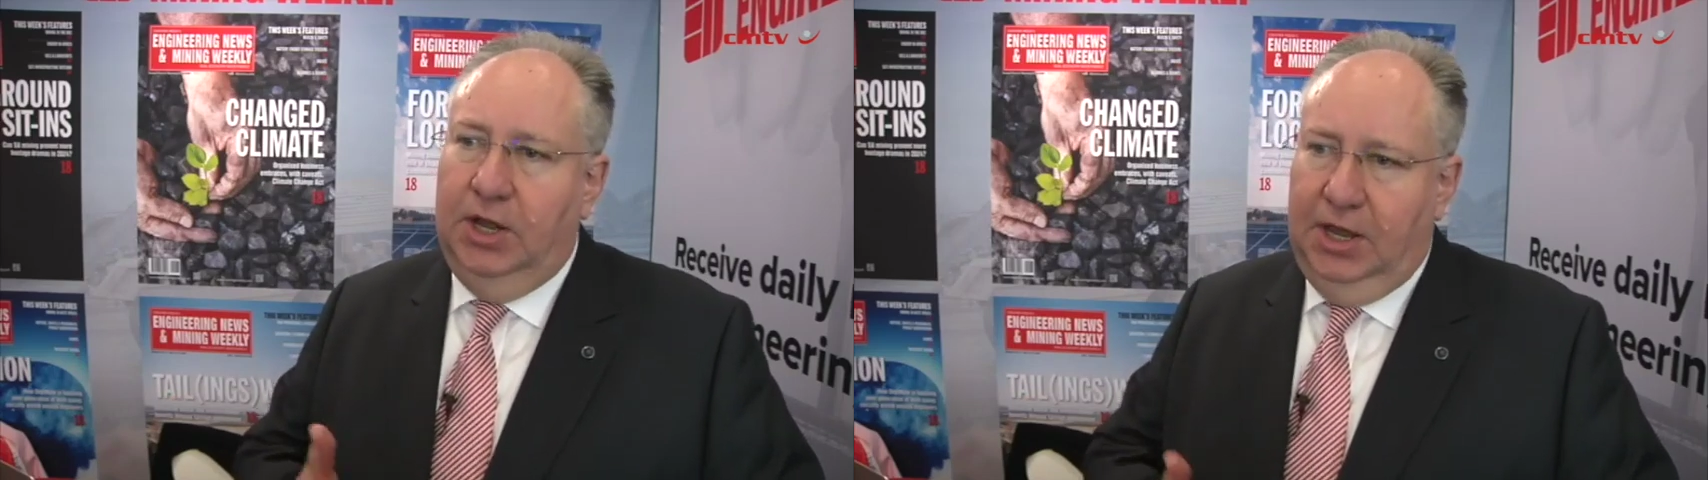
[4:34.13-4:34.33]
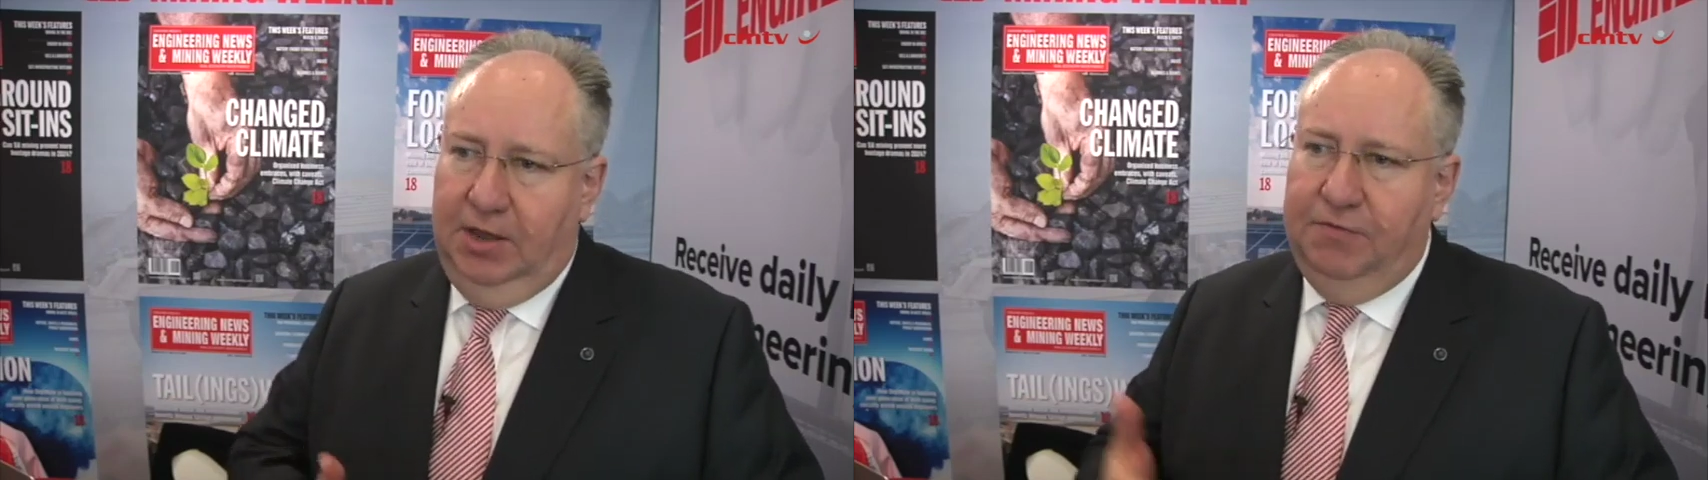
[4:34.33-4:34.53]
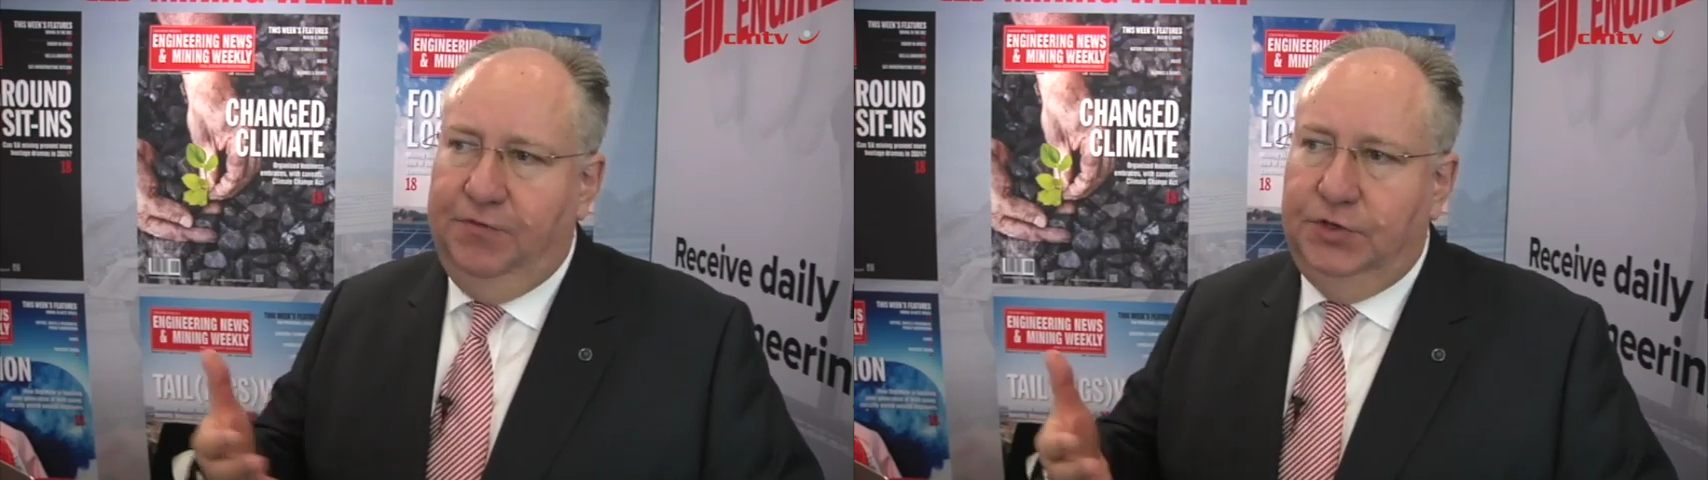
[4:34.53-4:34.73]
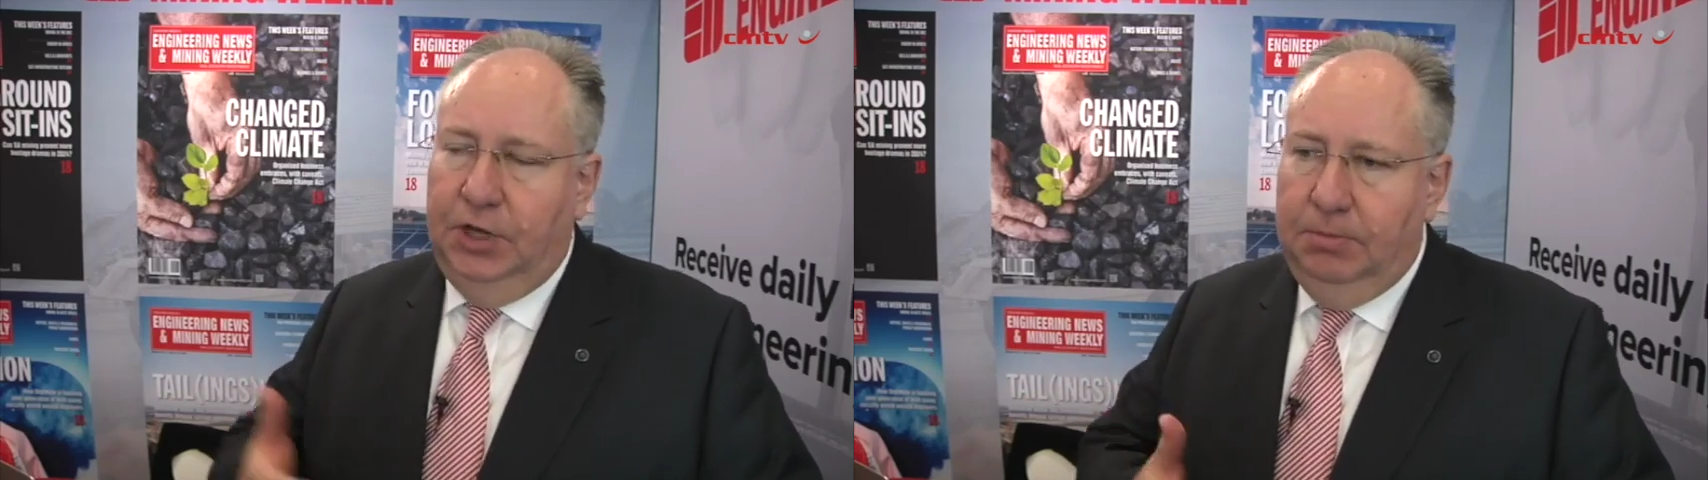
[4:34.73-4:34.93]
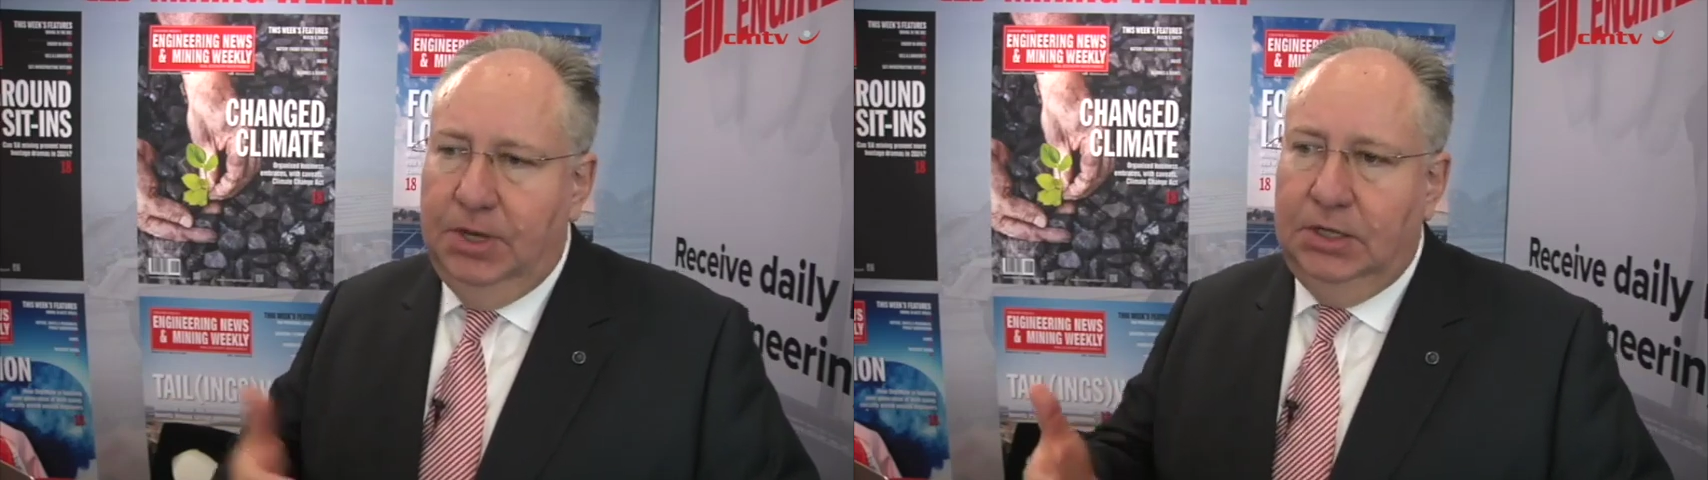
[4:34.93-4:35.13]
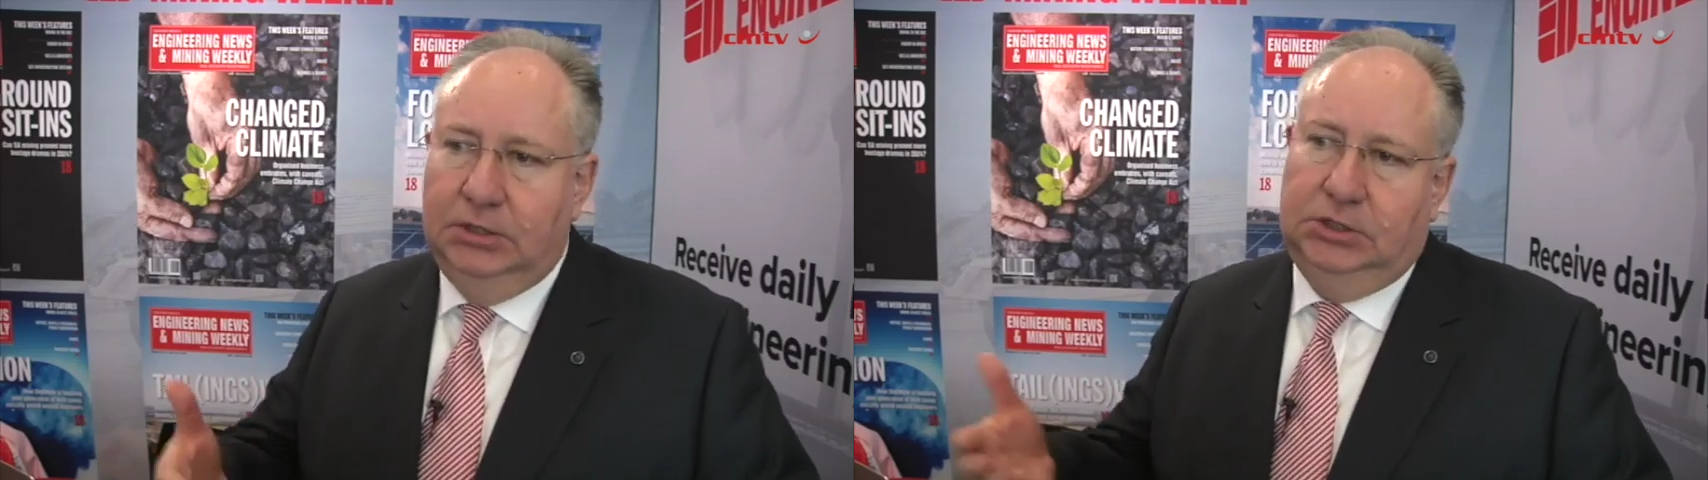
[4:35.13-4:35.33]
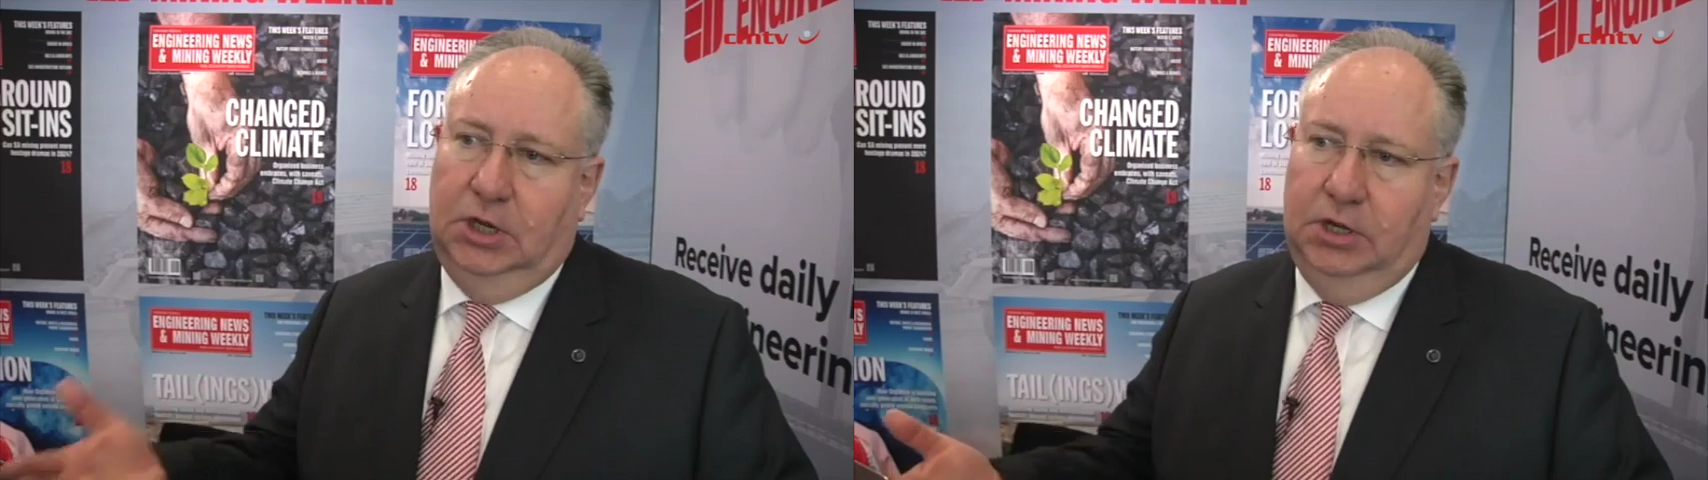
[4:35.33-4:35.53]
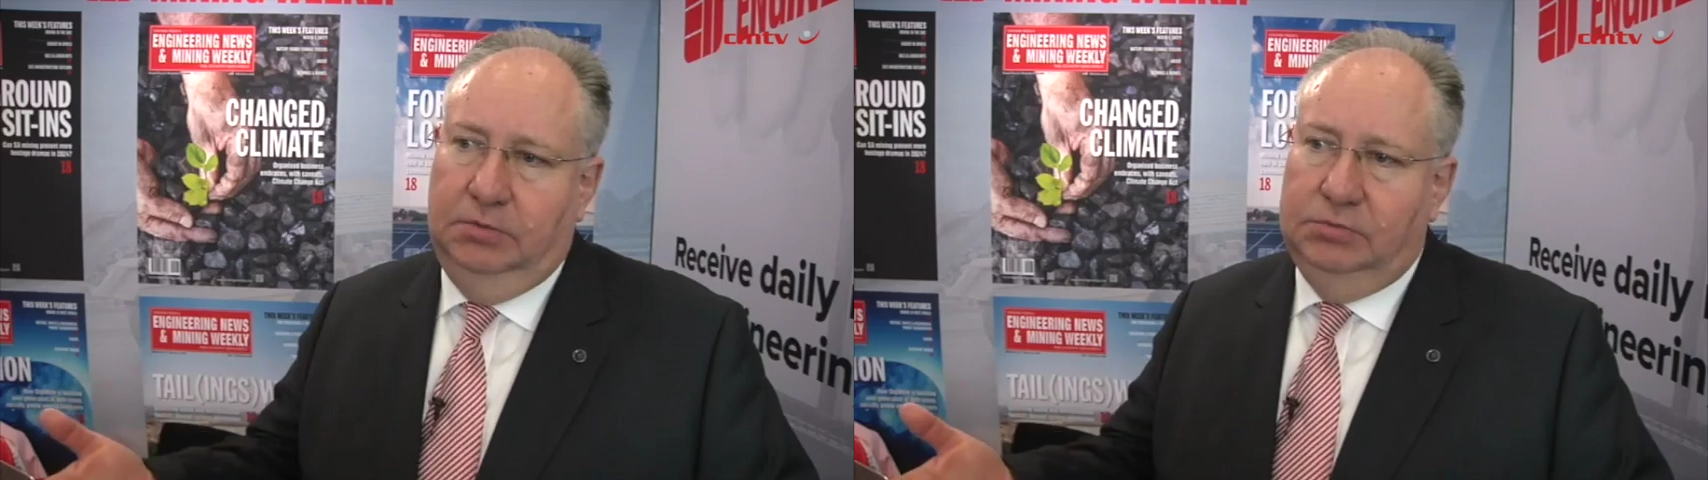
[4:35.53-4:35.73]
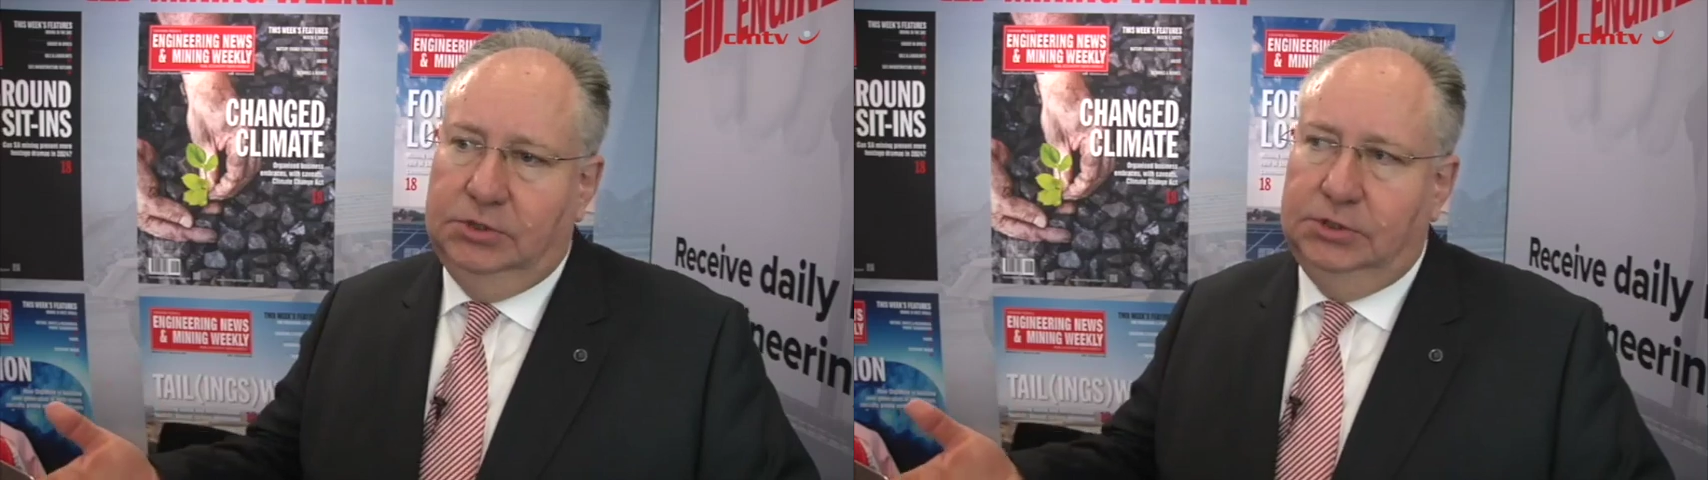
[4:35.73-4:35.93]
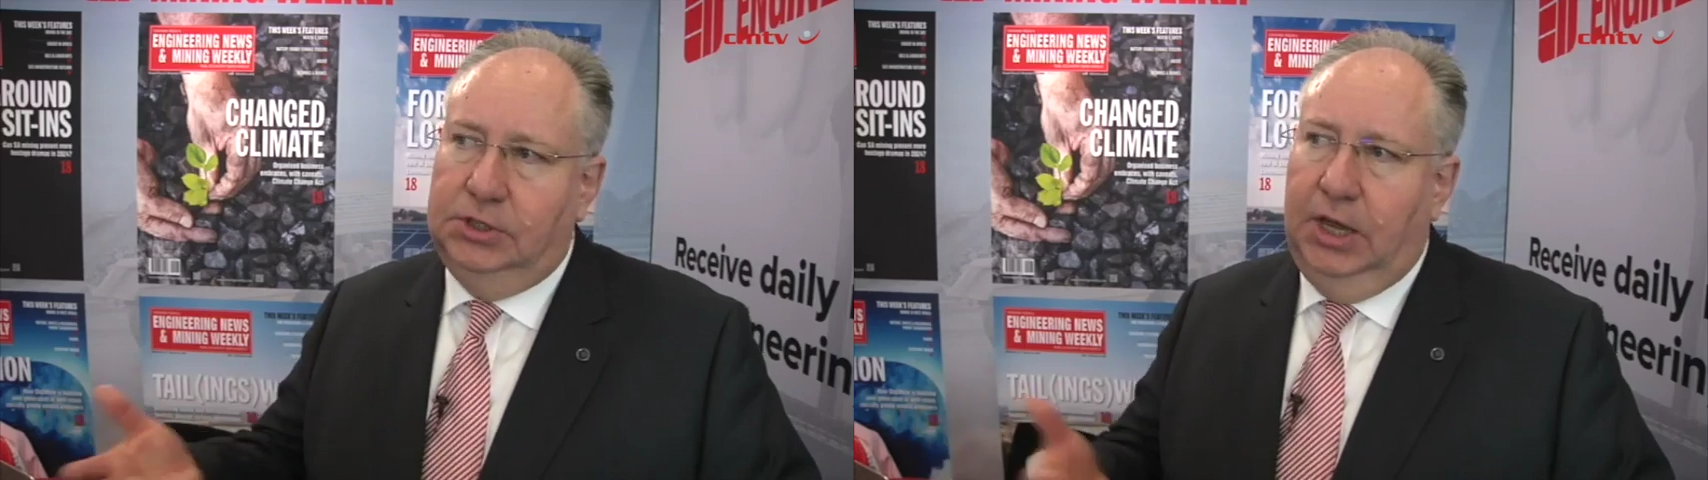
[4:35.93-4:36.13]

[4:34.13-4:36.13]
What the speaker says: have turbulent times,